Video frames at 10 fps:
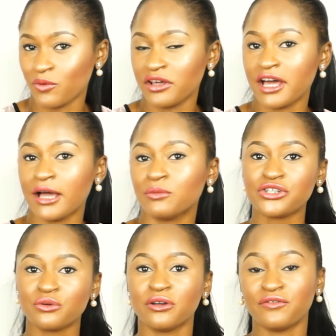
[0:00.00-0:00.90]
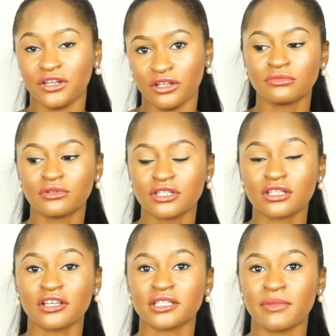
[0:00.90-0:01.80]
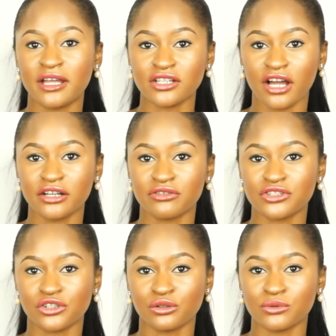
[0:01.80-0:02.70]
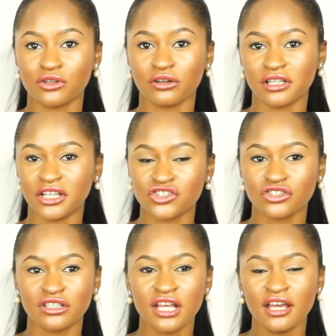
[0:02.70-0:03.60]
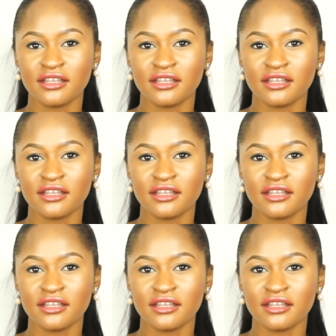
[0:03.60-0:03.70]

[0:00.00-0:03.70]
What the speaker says: One, I will do a video discussing my entire Christian Louboutin collection.